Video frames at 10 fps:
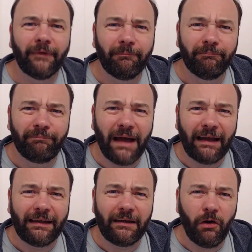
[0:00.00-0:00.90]

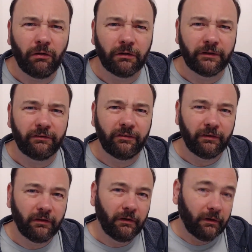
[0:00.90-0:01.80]
back in Holland,
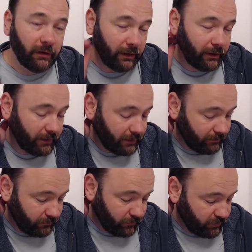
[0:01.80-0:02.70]

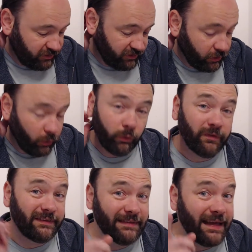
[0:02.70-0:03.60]
um, which is called,
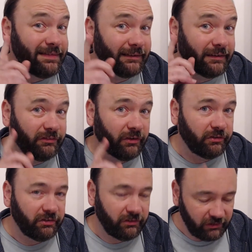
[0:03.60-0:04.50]
or the Netherlands, I
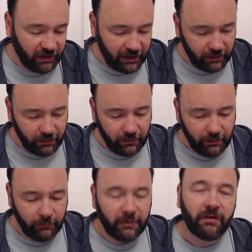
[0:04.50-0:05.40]
should say,
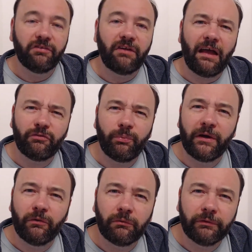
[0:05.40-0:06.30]
because as we
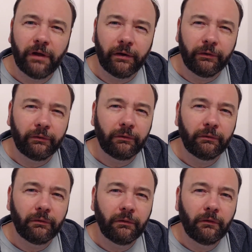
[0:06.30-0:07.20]
all know,
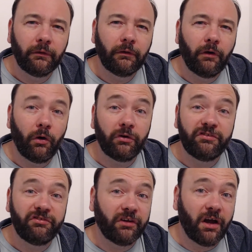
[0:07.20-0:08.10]

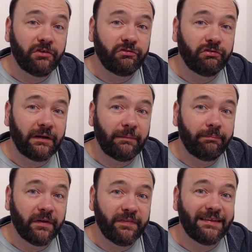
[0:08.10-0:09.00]
Holland's a country,
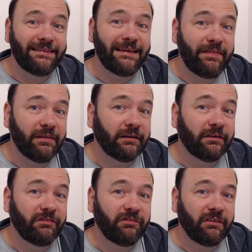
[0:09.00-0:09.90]
but the
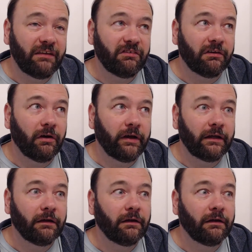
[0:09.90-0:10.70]
Netherlands is like